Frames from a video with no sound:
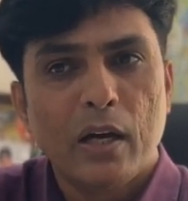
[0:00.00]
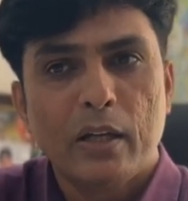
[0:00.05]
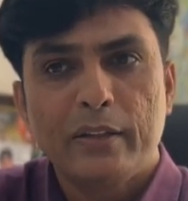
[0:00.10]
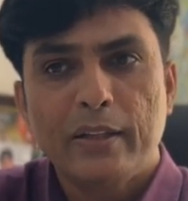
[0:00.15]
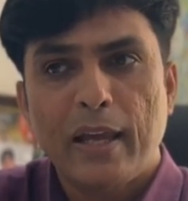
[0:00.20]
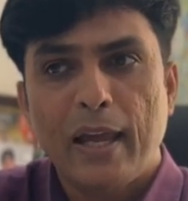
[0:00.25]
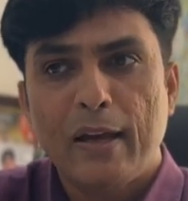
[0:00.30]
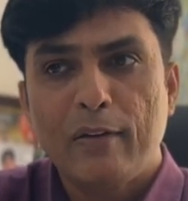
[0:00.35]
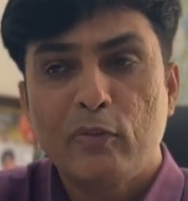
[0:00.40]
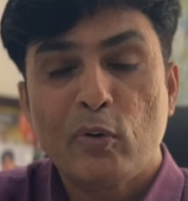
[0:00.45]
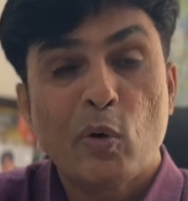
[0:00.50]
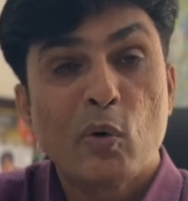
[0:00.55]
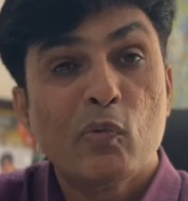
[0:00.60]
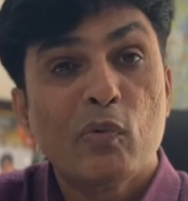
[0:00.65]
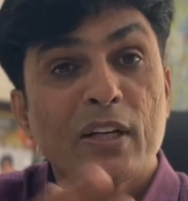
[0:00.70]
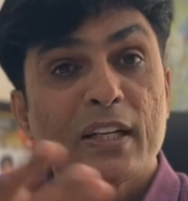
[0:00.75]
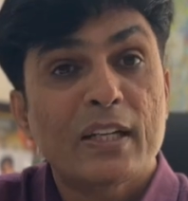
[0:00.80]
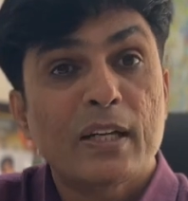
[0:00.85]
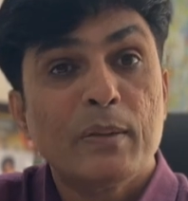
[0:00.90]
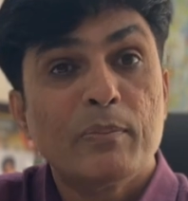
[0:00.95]
They have
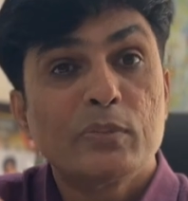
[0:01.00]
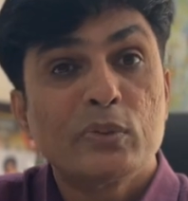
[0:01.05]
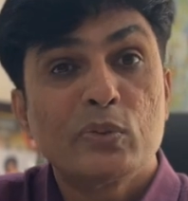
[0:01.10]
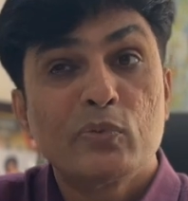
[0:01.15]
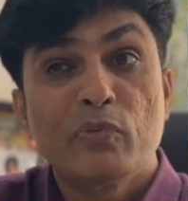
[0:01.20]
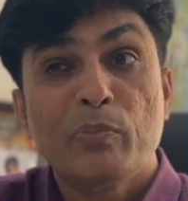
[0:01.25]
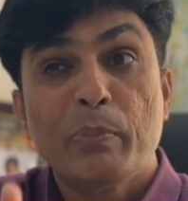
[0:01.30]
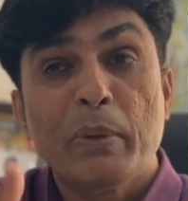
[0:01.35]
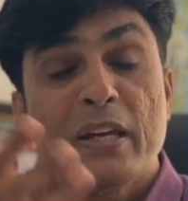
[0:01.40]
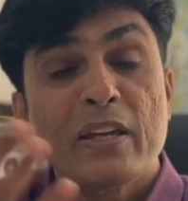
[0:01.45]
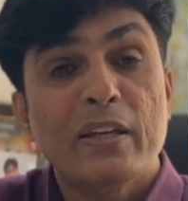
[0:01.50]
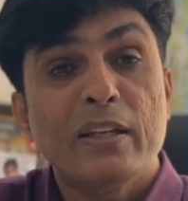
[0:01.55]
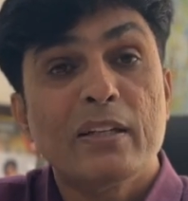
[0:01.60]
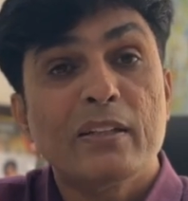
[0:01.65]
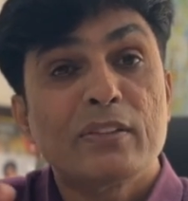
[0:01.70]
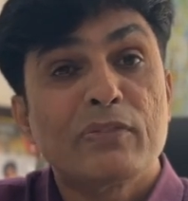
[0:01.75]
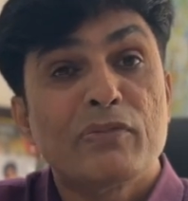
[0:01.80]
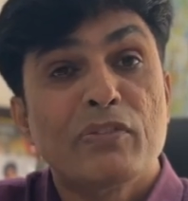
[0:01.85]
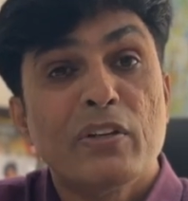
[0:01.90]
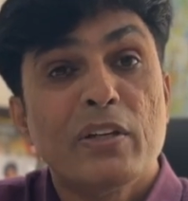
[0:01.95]
overcome
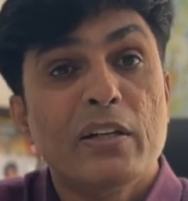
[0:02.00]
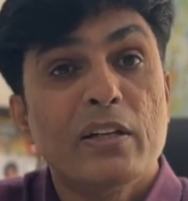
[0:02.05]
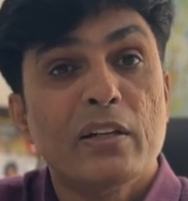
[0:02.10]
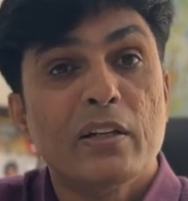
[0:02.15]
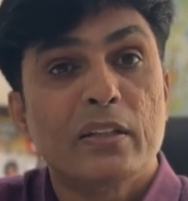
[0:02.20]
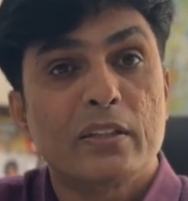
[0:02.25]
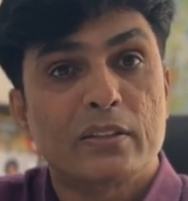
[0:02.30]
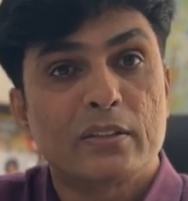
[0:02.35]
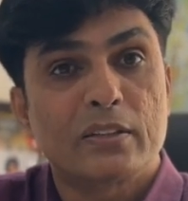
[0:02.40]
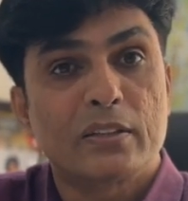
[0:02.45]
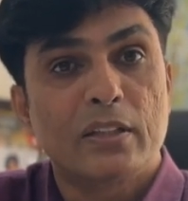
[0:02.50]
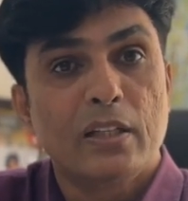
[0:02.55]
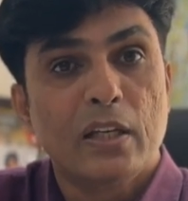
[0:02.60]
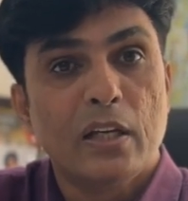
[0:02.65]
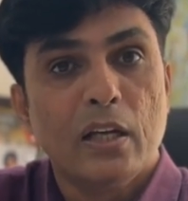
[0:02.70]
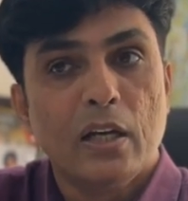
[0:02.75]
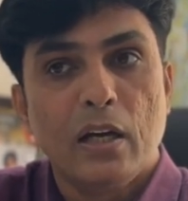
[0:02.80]
various fears,